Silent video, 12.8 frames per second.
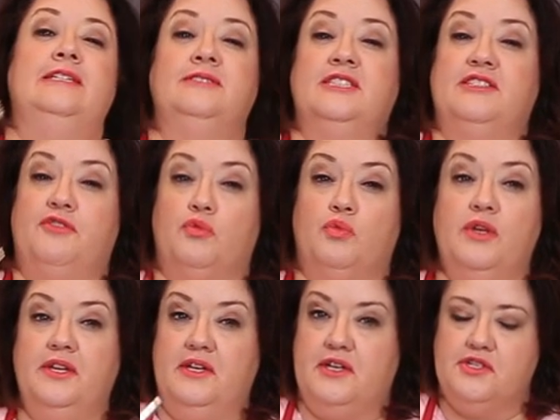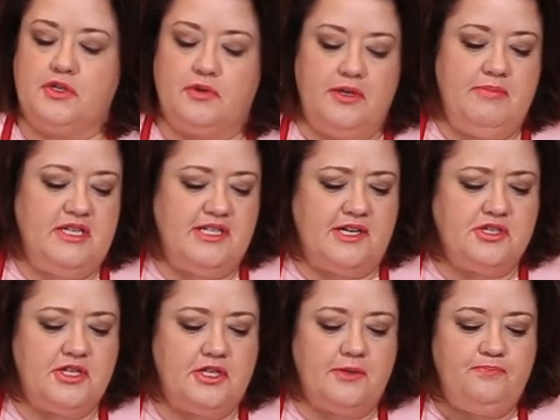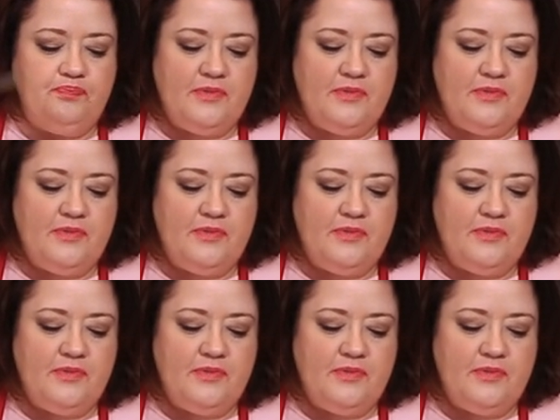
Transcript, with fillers: These have a really nice creamy texture.